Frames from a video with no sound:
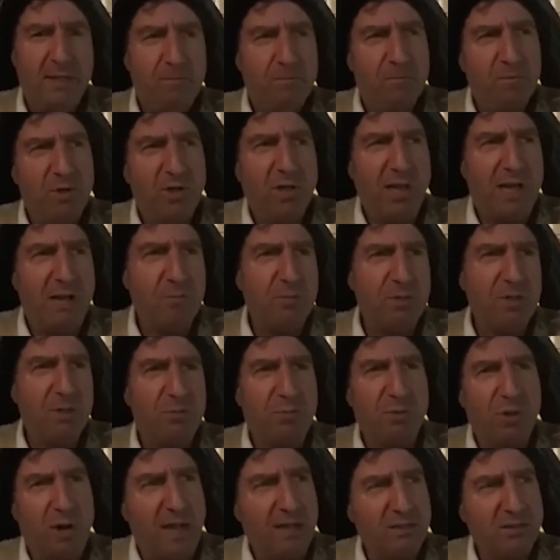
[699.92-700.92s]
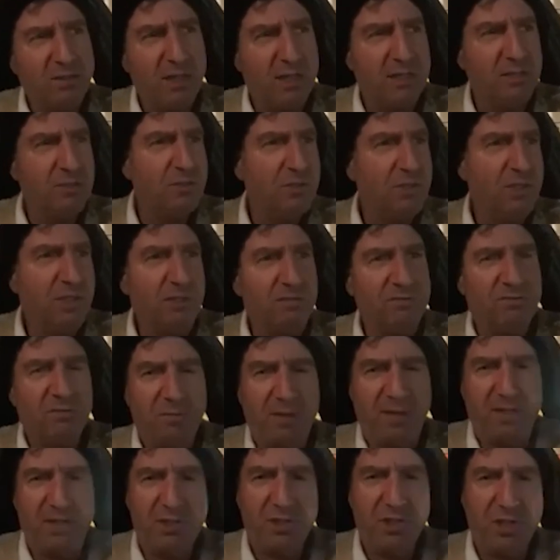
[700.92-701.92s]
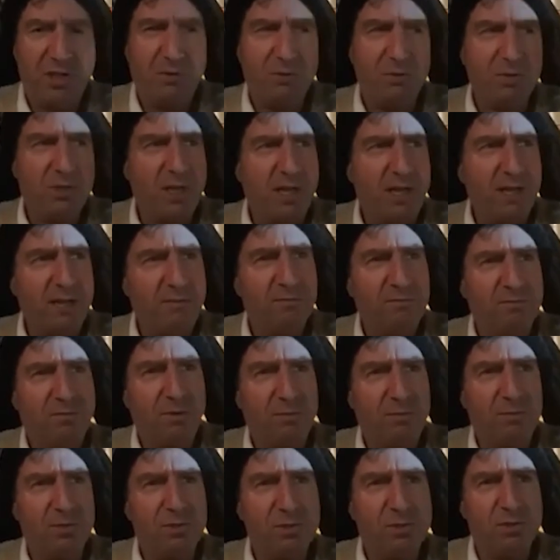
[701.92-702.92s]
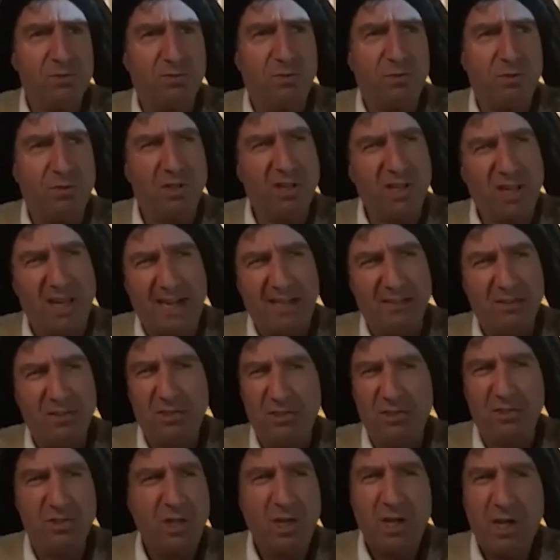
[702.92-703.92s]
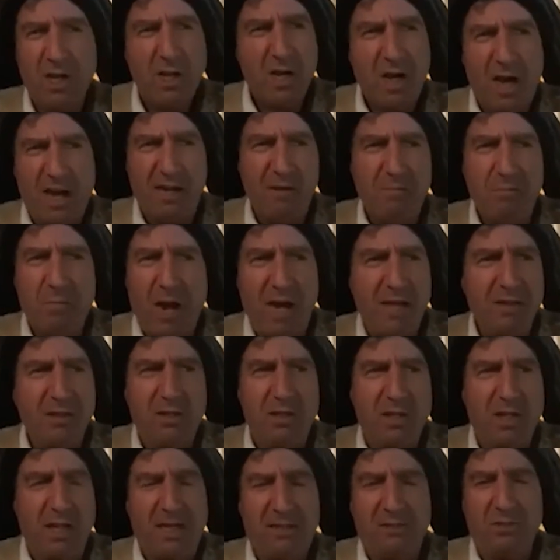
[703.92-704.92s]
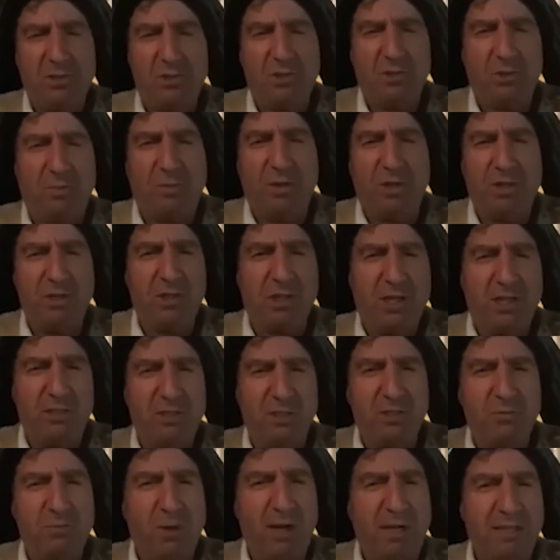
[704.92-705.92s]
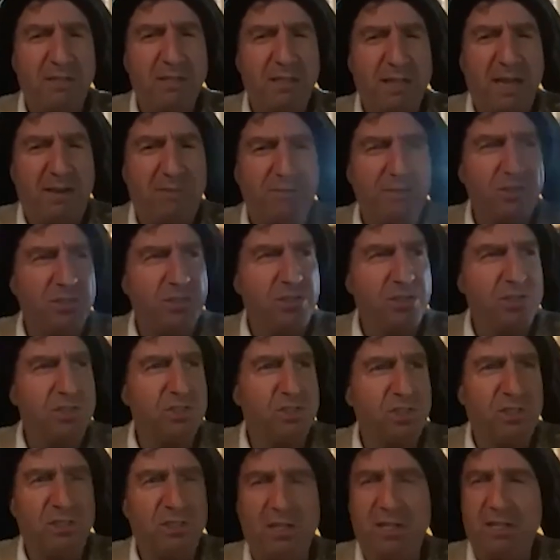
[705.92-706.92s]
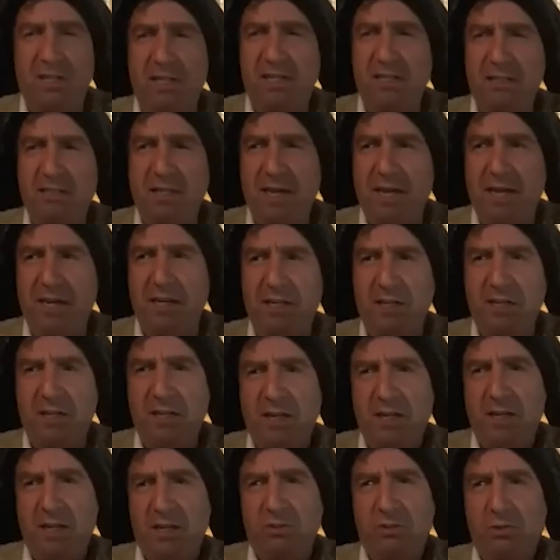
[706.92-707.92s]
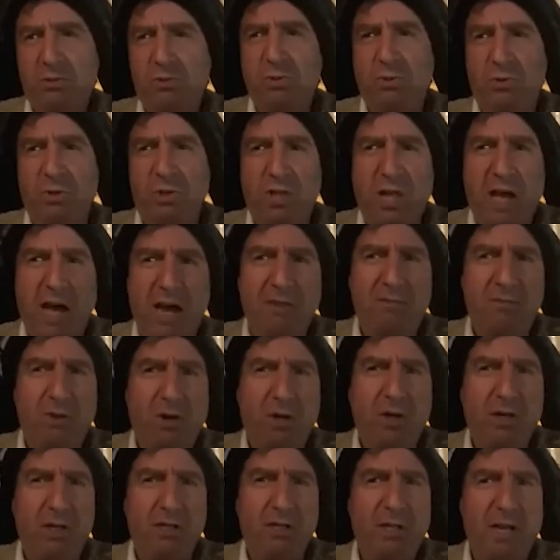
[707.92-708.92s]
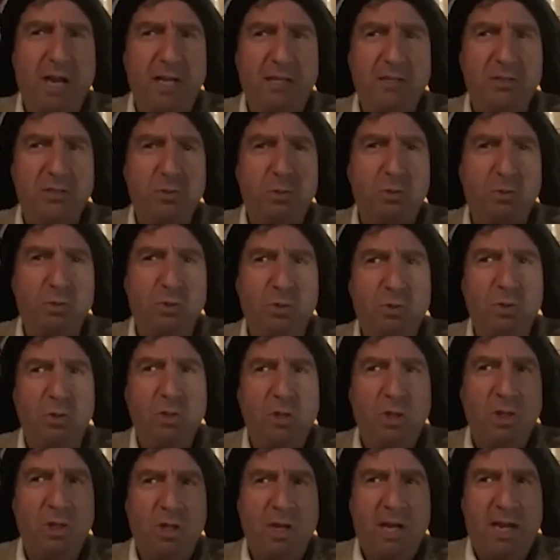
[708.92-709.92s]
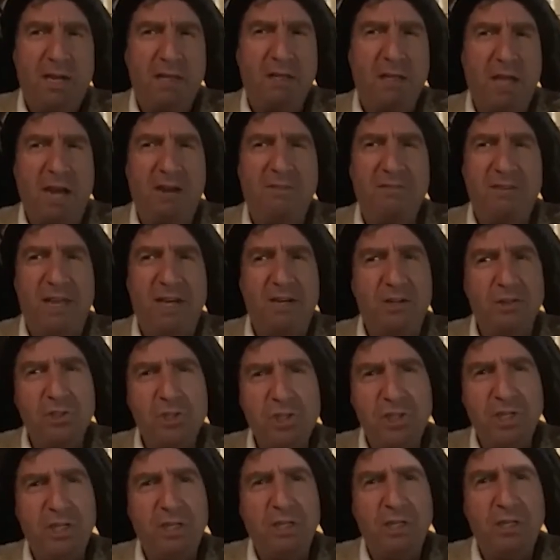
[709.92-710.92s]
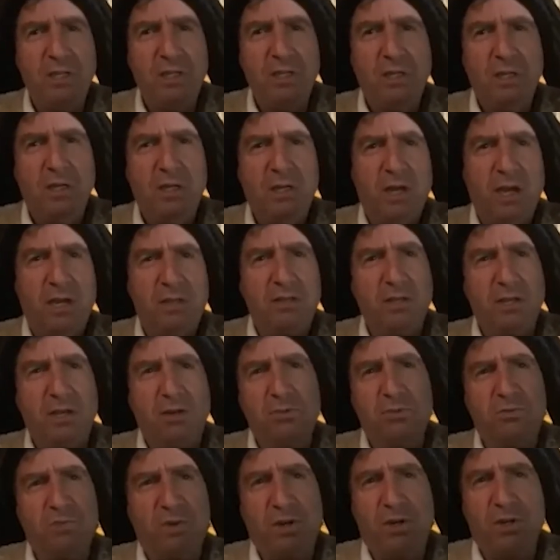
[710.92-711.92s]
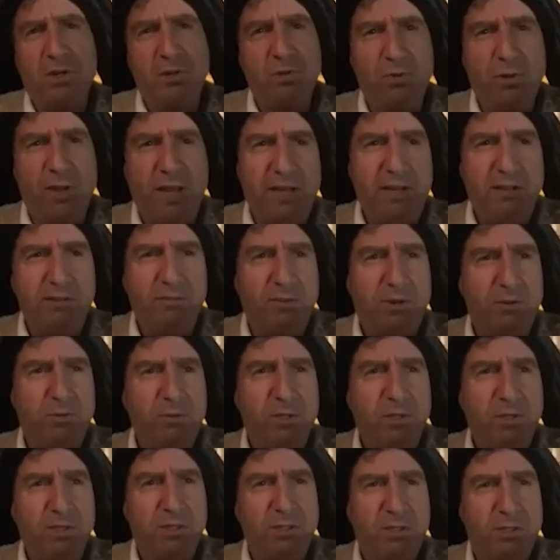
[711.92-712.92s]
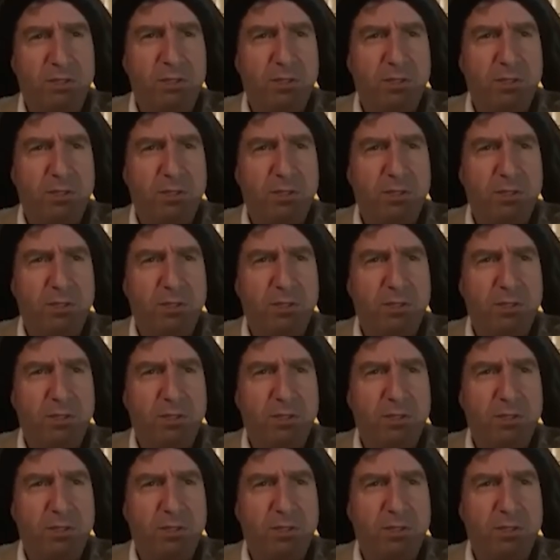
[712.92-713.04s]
It allowed me to process the information I was getting from the classes. I didn't mind the classes so much. I just minded having to just sit there like that. So I was doing a lot of art in high school, had a lot of energy. I think I was very creative. It